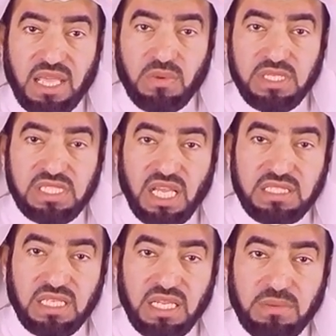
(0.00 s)
they will
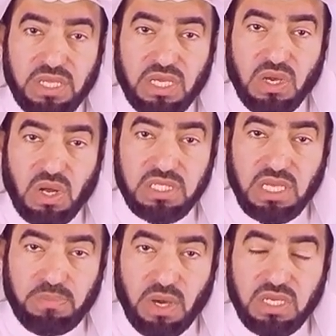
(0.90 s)
certainly be called
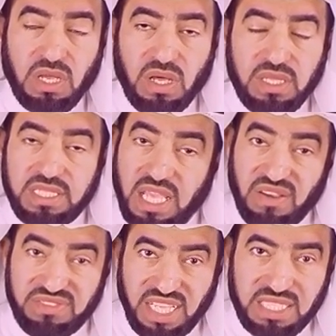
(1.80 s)
upon on the day
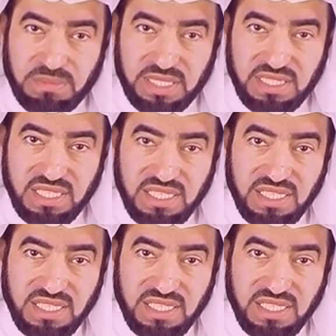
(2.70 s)
of judgment,